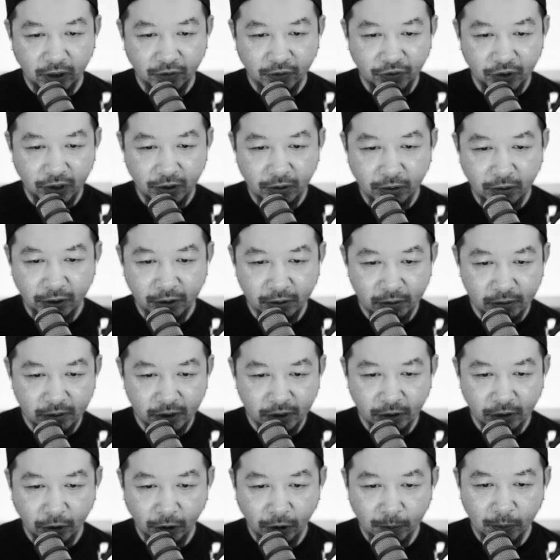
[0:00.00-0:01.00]
If you're
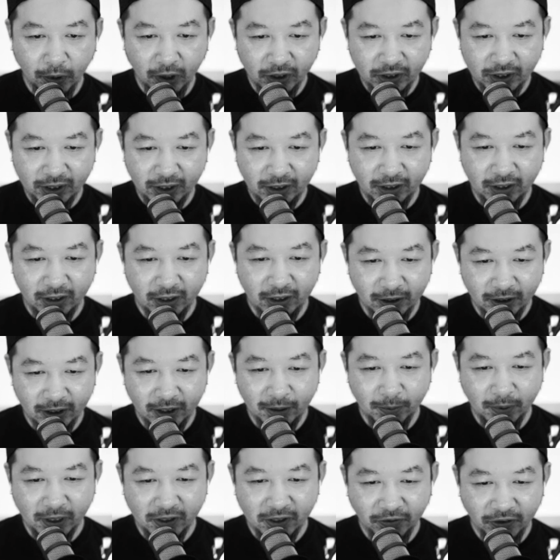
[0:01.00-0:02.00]
your own boss,
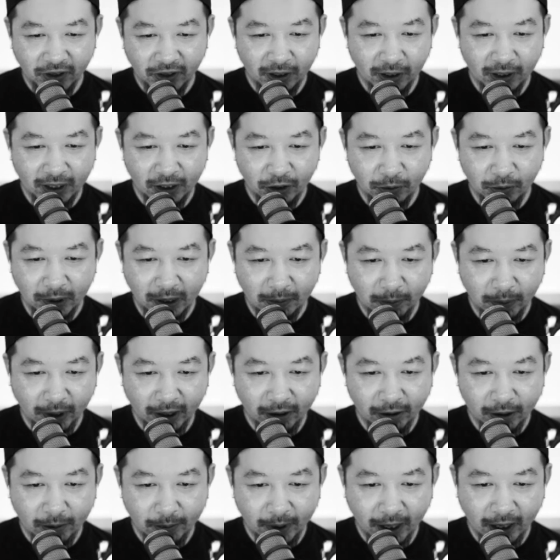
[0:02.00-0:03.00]
you must feel a little bit
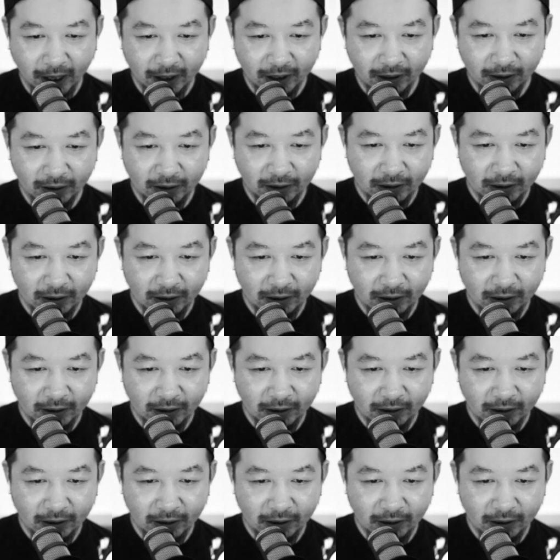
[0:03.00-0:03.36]
better about it.